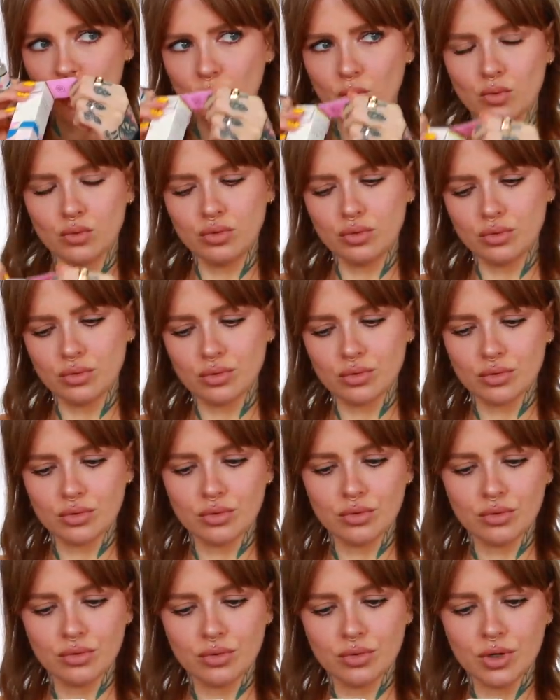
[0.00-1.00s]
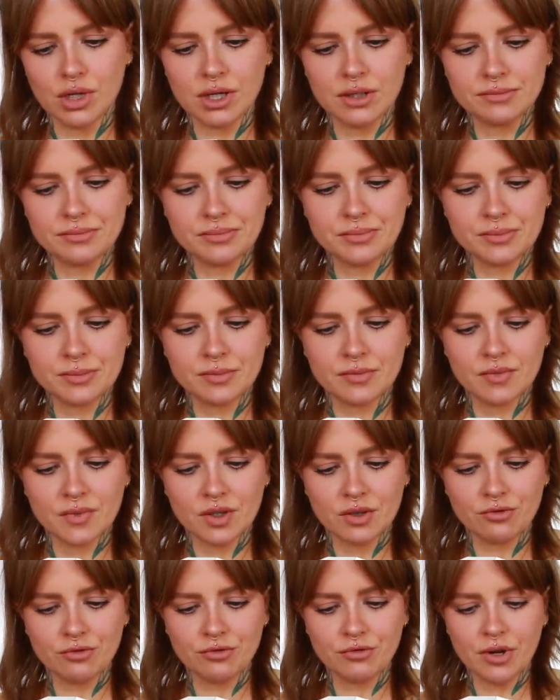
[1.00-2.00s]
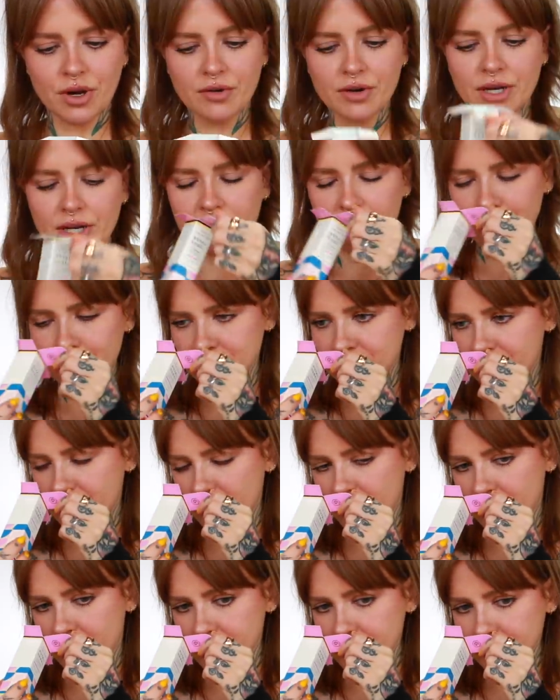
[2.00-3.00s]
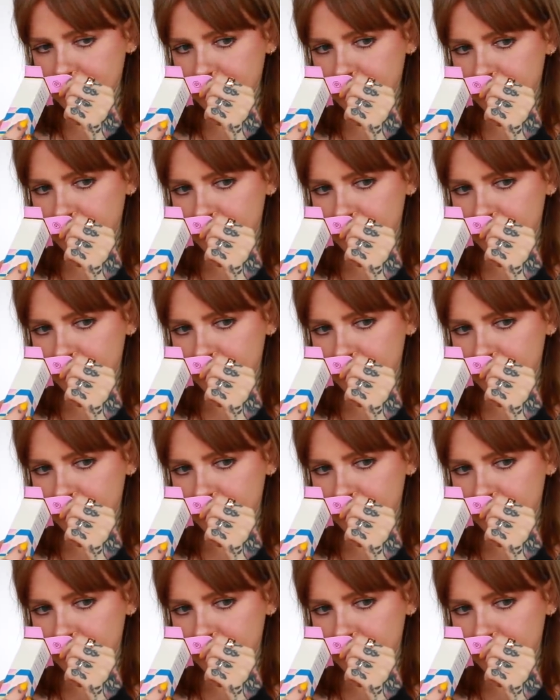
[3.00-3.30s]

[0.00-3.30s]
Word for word: Ooh, very, that one's very nice.